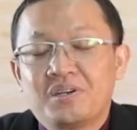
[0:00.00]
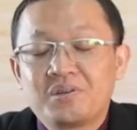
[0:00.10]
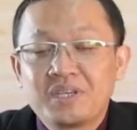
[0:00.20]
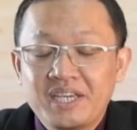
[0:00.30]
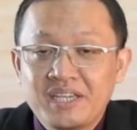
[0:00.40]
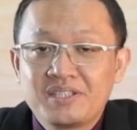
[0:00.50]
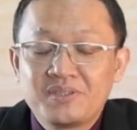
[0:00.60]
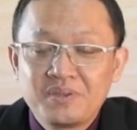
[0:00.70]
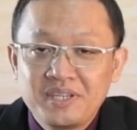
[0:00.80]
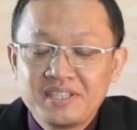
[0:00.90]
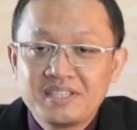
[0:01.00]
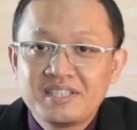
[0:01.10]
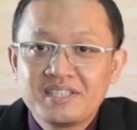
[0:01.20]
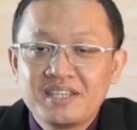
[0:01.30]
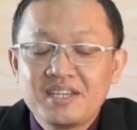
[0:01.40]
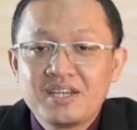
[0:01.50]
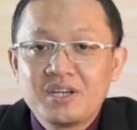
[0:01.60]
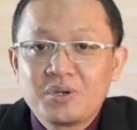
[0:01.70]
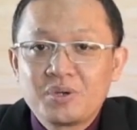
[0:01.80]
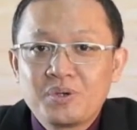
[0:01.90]
Okay, students,
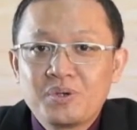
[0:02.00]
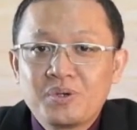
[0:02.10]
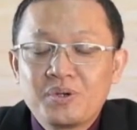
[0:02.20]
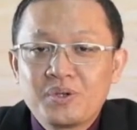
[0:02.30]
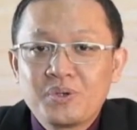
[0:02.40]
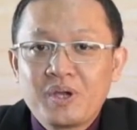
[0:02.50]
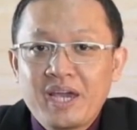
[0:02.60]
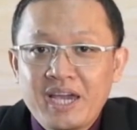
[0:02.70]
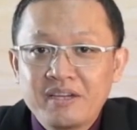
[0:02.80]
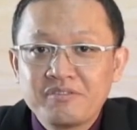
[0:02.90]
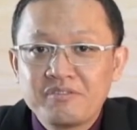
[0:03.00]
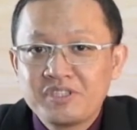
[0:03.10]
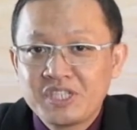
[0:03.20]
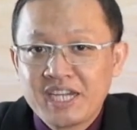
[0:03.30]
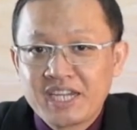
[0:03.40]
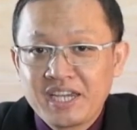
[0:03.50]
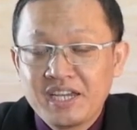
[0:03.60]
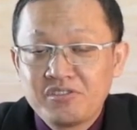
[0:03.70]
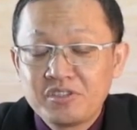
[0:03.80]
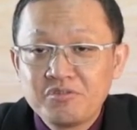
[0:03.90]
you have checked
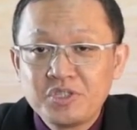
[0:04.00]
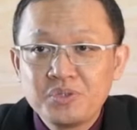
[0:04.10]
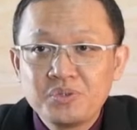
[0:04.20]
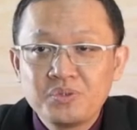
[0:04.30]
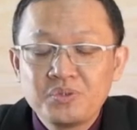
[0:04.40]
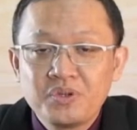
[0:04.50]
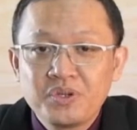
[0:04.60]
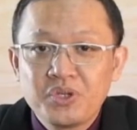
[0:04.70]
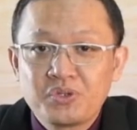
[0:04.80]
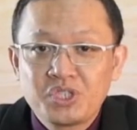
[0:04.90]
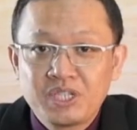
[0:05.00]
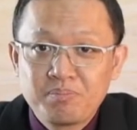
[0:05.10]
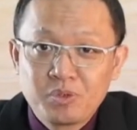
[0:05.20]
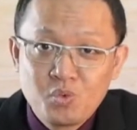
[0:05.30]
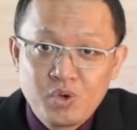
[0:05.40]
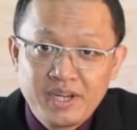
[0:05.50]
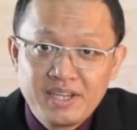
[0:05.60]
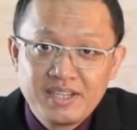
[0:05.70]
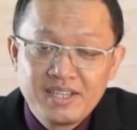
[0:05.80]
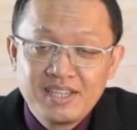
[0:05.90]
and reviewed your chapter 1.
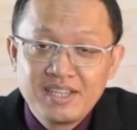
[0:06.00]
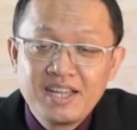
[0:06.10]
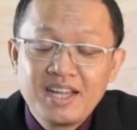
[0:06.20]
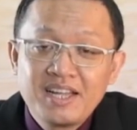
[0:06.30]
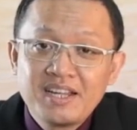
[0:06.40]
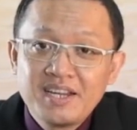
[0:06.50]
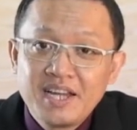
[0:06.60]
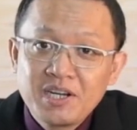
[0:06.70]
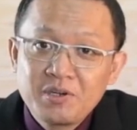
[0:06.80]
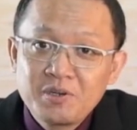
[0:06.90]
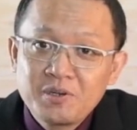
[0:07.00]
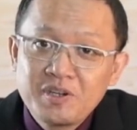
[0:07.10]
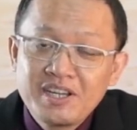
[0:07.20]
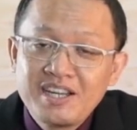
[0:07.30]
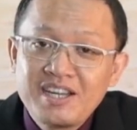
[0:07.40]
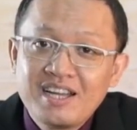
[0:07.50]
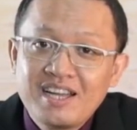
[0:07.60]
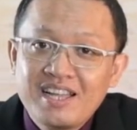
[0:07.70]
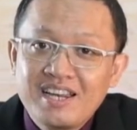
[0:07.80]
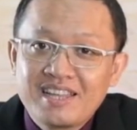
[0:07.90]
Now,
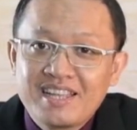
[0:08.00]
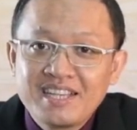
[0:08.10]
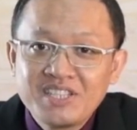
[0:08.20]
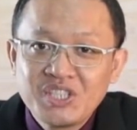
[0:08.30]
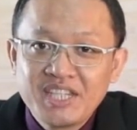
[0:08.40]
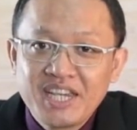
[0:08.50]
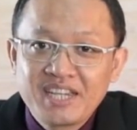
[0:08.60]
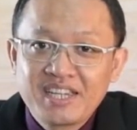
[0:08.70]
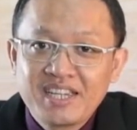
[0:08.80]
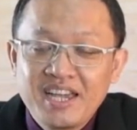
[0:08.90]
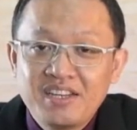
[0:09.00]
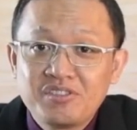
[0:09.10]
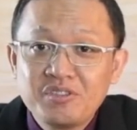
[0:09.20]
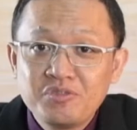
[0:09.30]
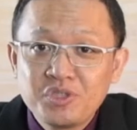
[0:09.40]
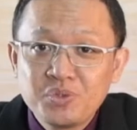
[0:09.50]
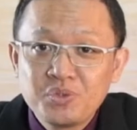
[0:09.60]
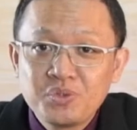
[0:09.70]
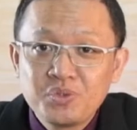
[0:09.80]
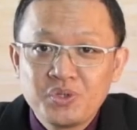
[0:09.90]
let us check and
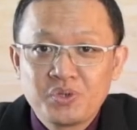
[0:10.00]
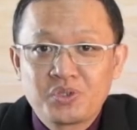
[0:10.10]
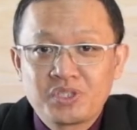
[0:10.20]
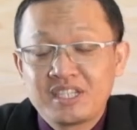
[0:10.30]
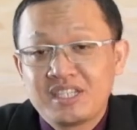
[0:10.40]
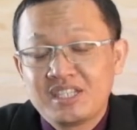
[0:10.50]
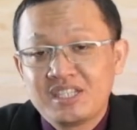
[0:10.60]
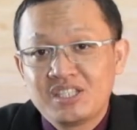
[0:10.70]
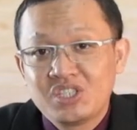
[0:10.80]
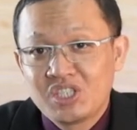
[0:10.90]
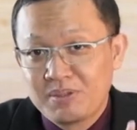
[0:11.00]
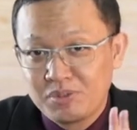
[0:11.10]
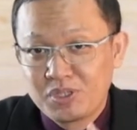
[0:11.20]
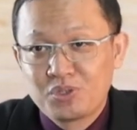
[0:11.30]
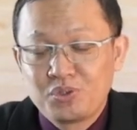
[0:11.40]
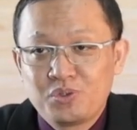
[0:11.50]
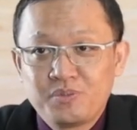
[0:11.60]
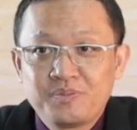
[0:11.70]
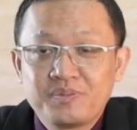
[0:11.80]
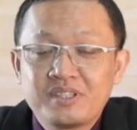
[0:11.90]
review your chapter 2.
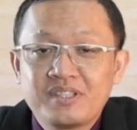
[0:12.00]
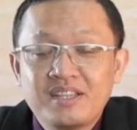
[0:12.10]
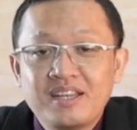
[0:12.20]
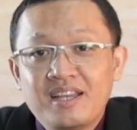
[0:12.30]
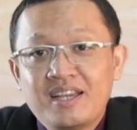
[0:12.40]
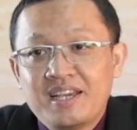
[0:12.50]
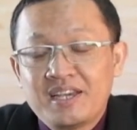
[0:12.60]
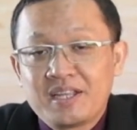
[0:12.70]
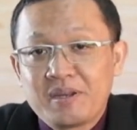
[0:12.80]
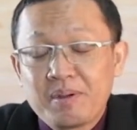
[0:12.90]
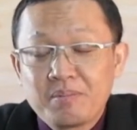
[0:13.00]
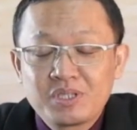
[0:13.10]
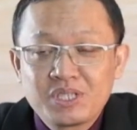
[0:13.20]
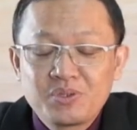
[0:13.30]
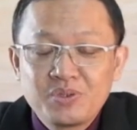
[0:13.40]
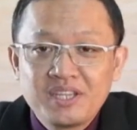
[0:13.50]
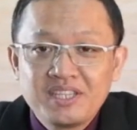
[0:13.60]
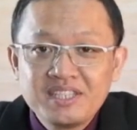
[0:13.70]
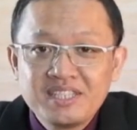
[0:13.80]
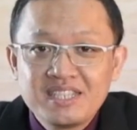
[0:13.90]
Remember,
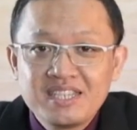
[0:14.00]
students,